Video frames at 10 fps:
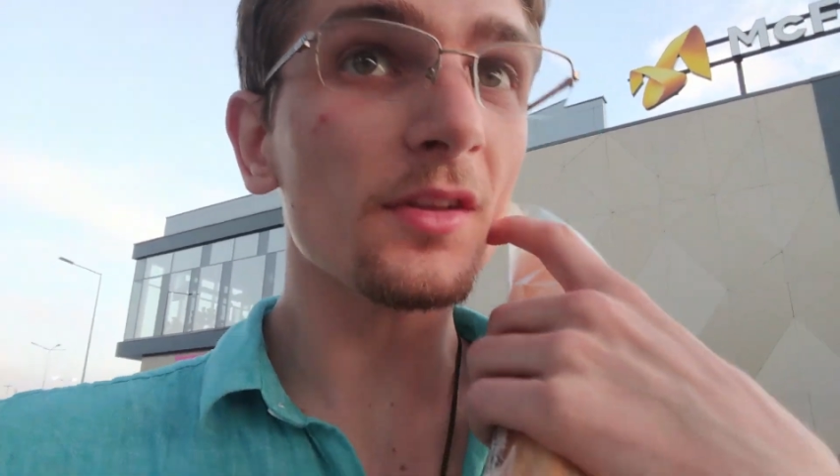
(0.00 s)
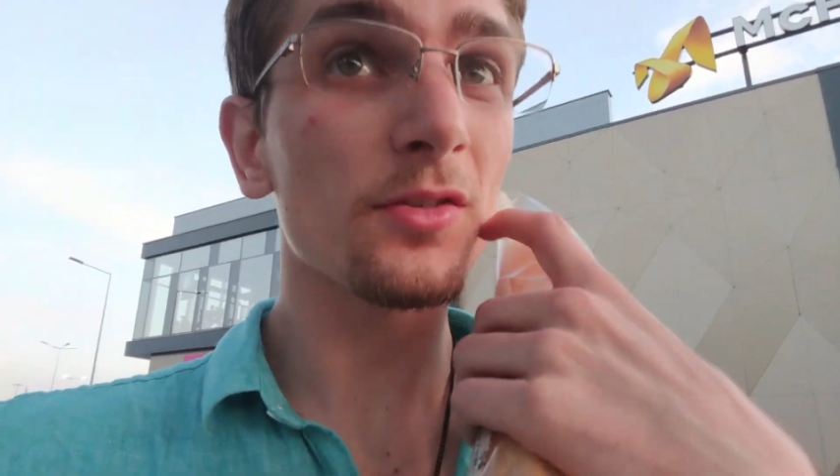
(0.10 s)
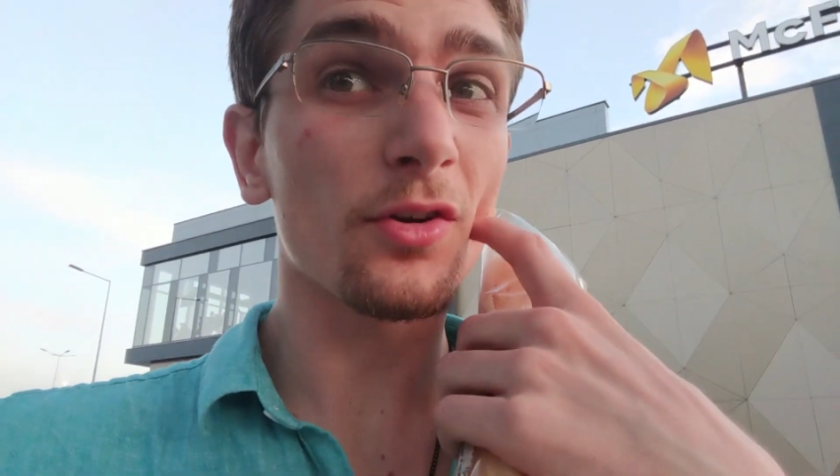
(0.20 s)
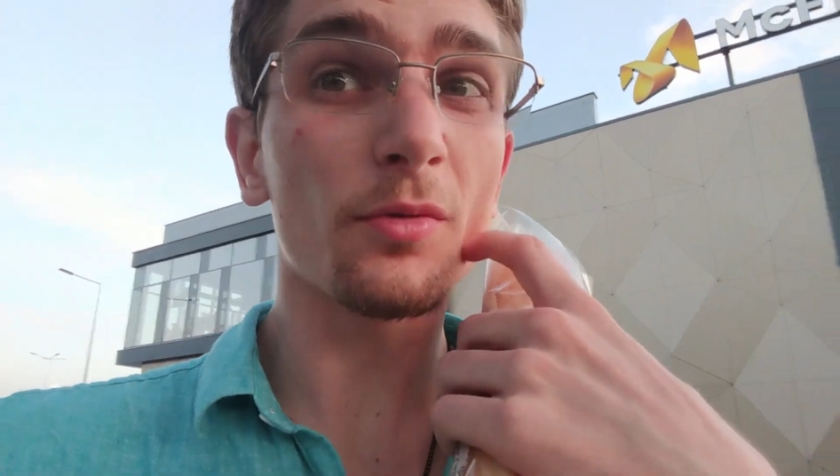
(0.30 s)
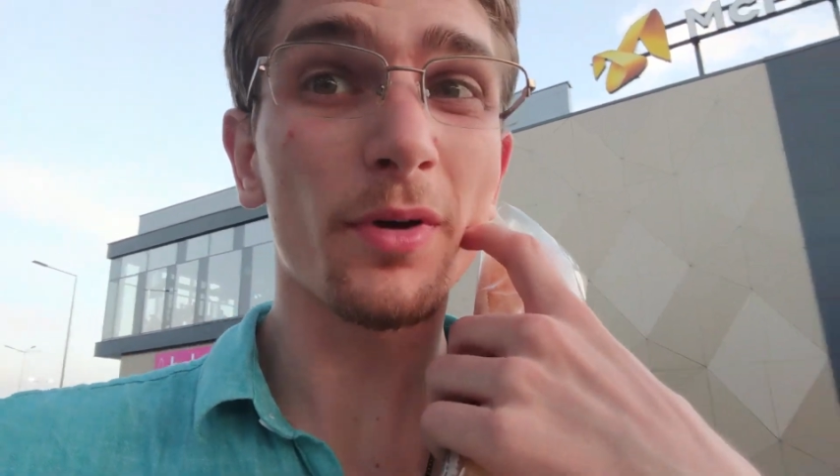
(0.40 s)

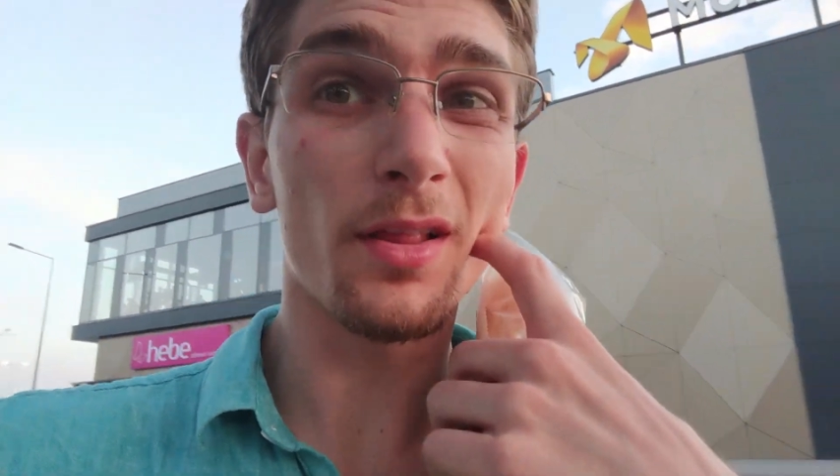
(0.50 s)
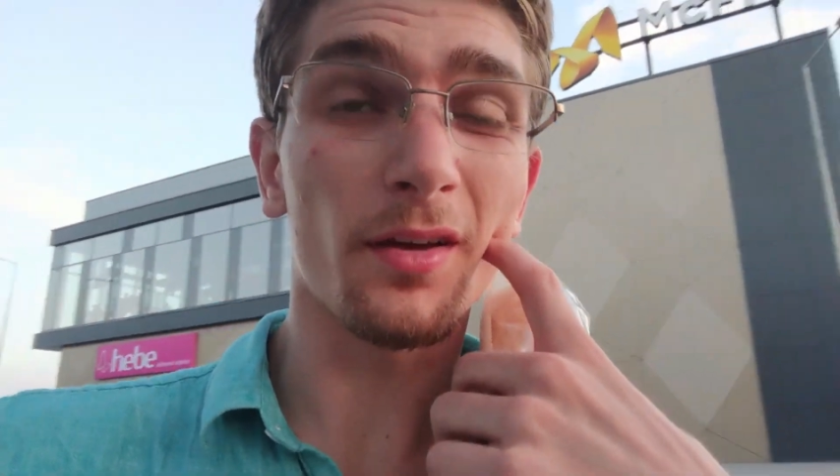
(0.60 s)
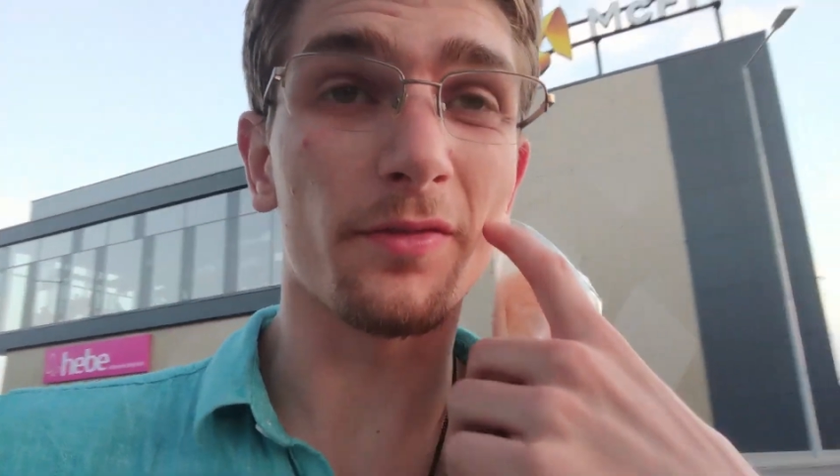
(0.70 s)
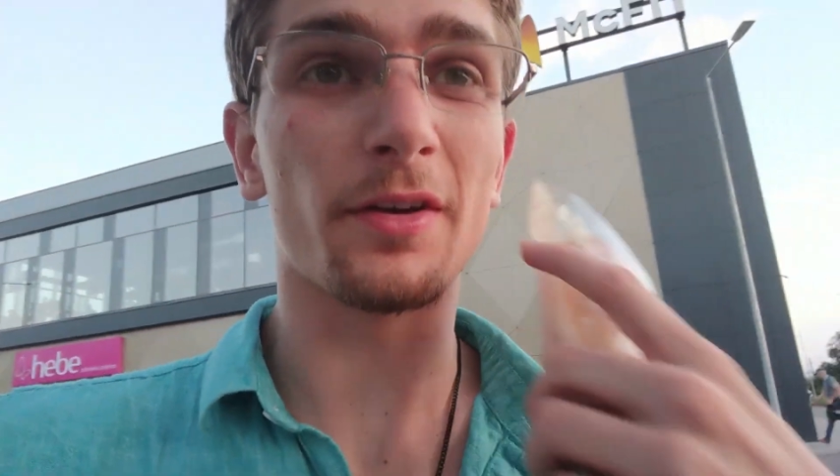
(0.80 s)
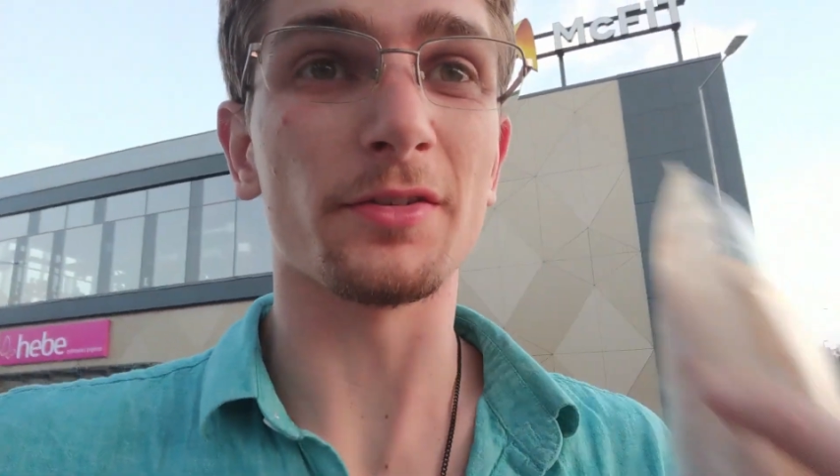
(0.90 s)
It's gone by a
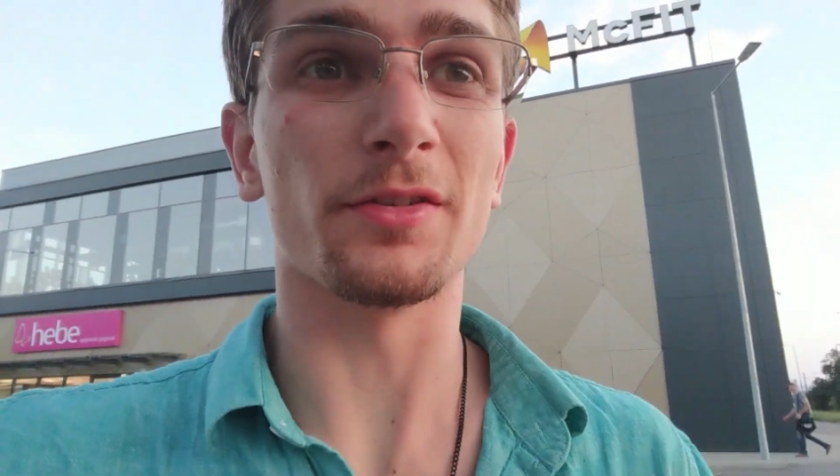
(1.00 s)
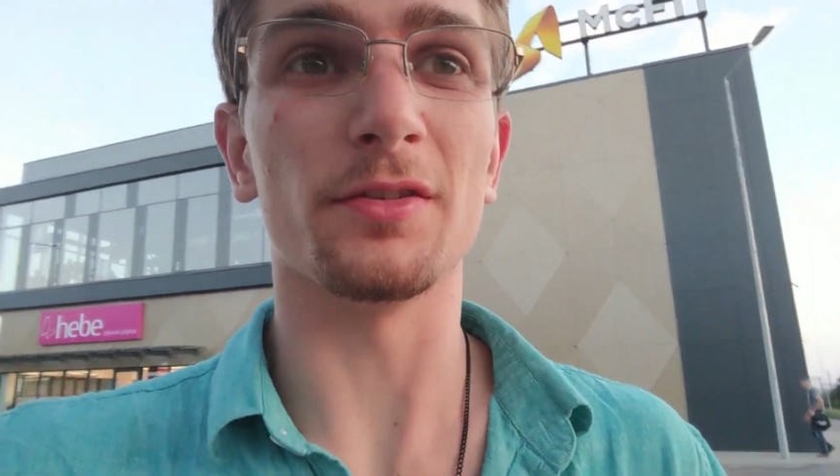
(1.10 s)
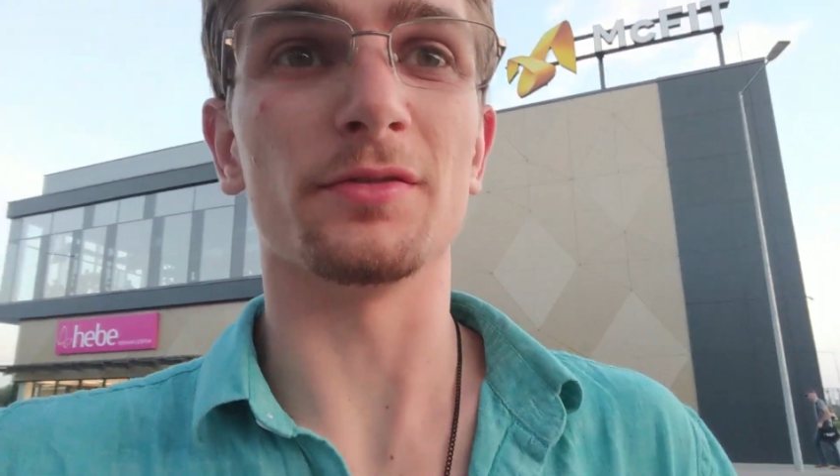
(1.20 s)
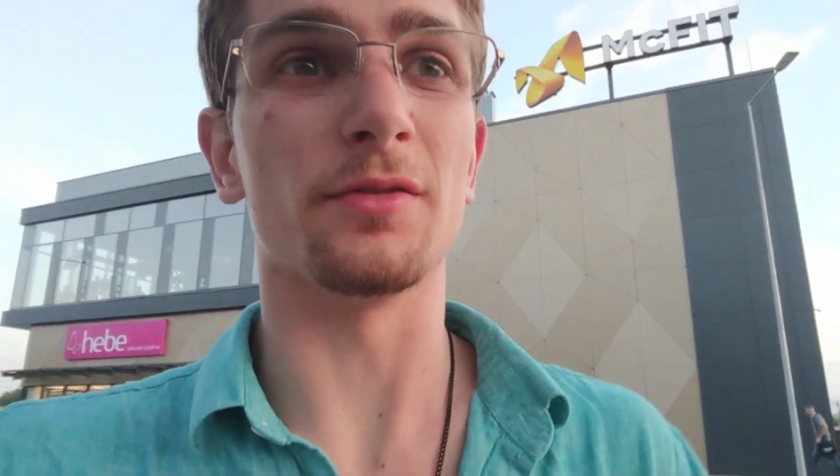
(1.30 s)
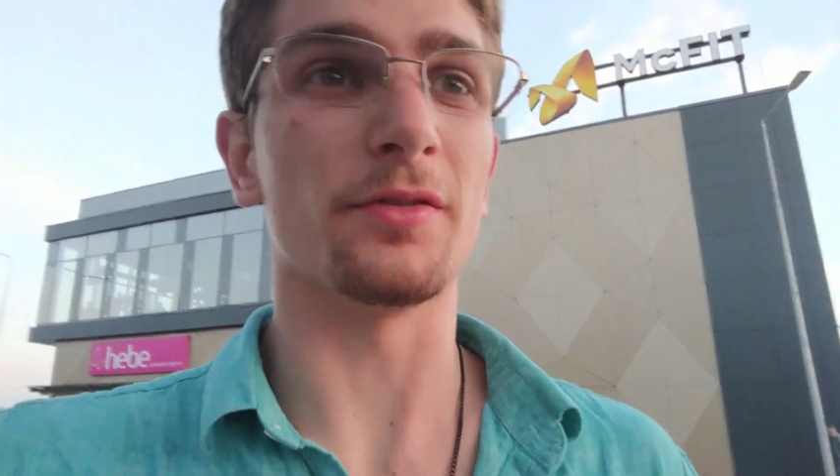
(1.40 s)
lot faster
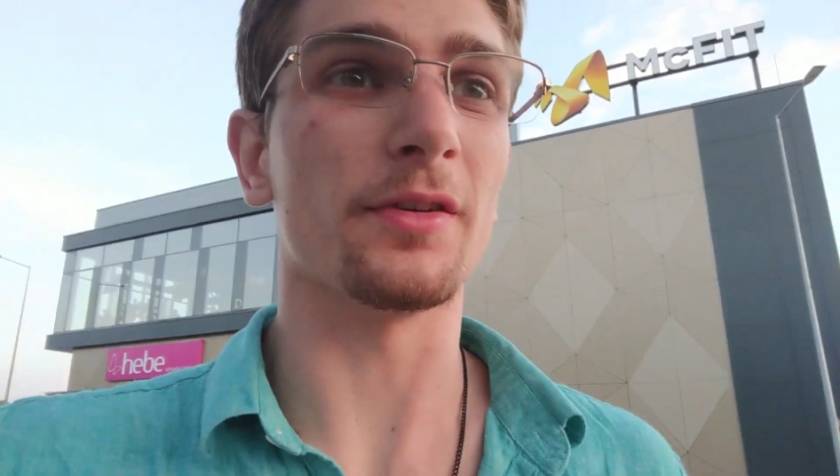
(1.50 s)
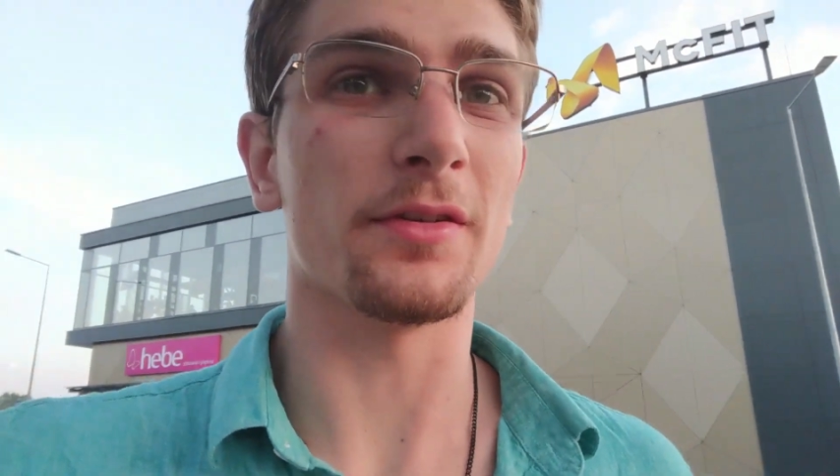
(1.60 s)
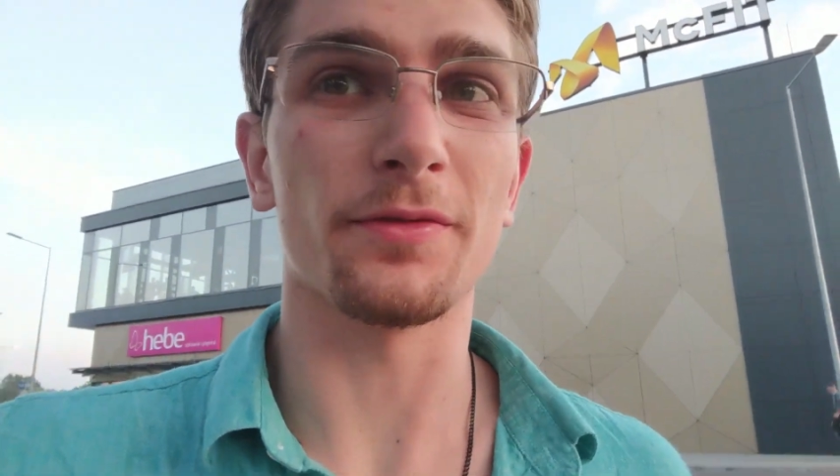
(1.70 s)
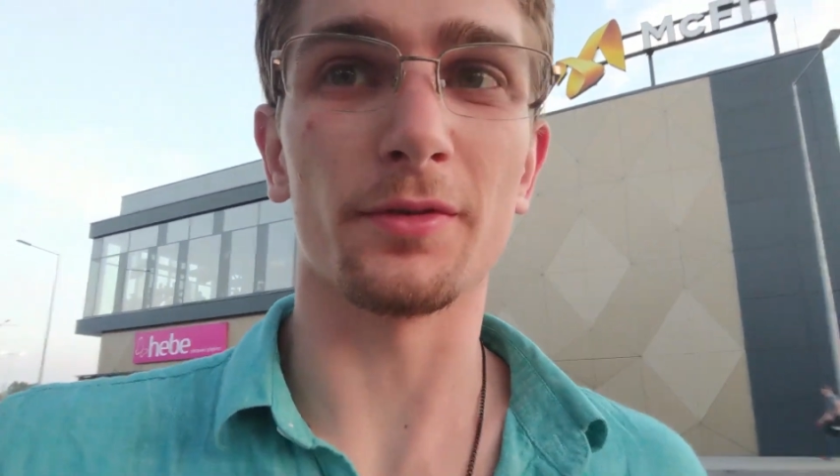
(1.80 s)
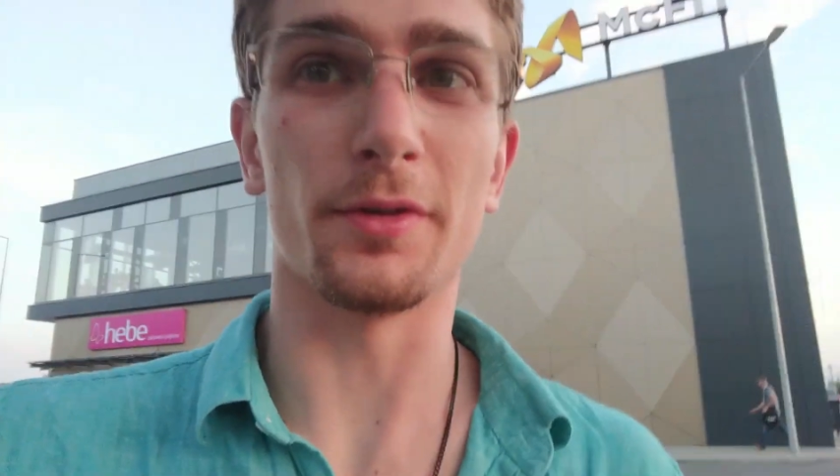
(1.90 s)
than you'd
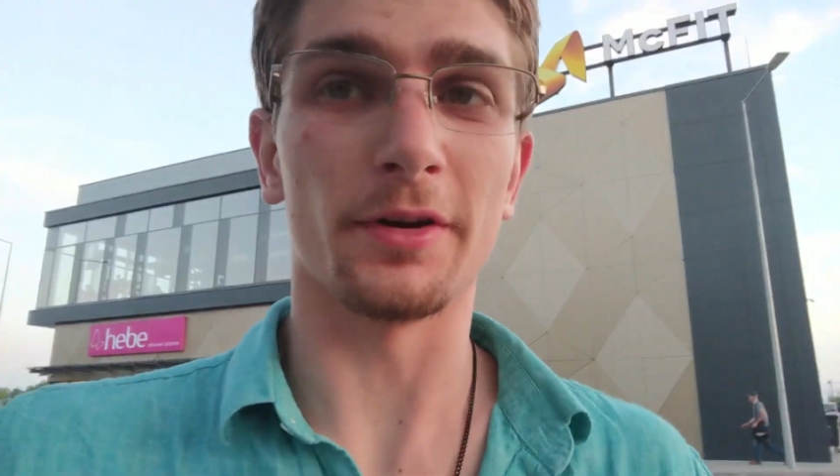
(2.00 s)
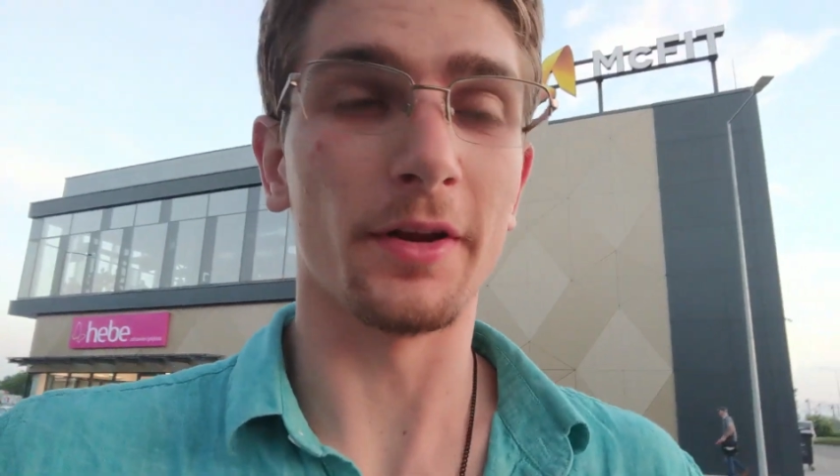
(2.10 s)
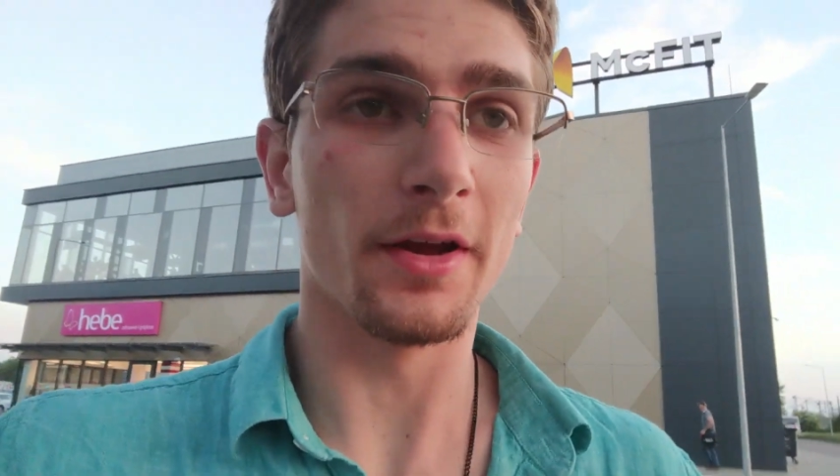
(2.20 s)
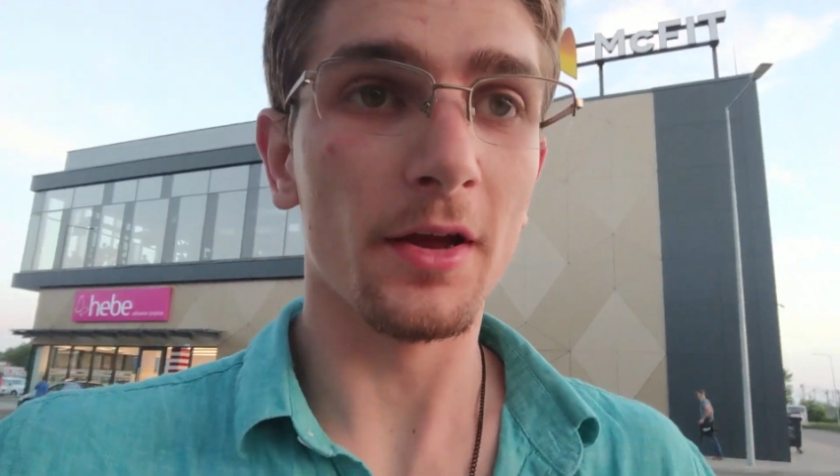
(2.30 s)
think for